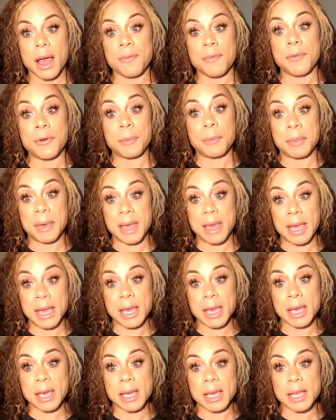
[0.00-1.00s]
for
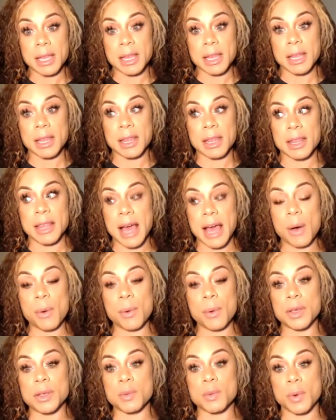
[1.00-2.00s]
me, that
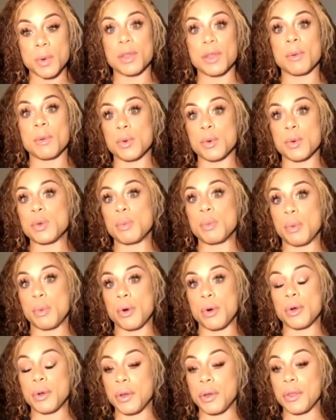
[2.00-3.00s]
was one of the most
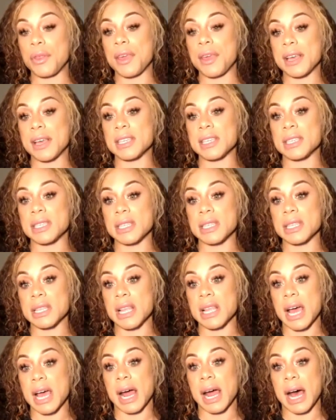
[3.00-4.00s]
important things
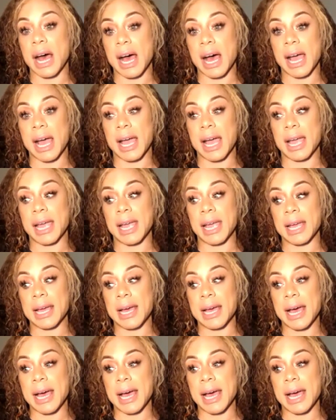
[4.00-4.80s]
that I